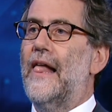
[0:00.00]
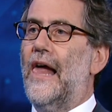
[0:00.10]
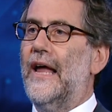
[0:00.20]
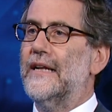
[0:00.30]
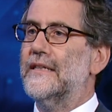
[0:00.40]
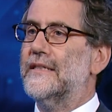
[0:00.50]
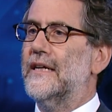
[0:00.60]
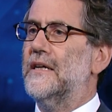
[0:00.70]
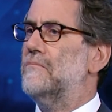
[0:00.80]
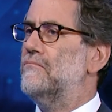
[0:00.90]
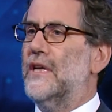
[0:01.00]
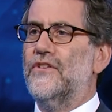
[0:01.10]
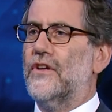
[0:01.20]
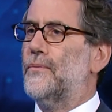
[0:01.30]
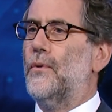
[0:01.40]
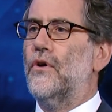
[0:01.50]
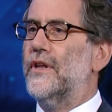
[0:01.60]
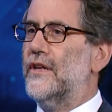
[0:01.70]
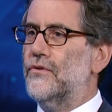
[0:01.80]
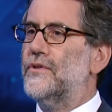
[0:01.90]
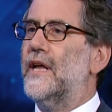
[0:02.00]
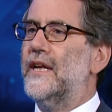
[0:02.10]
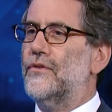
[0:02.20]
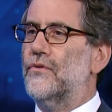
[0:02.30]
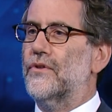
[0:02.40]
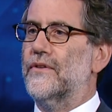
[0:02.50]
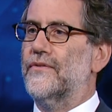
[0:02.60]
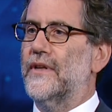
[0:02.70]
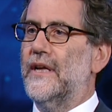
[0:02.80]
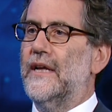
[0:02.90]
and um, is exploring new territories.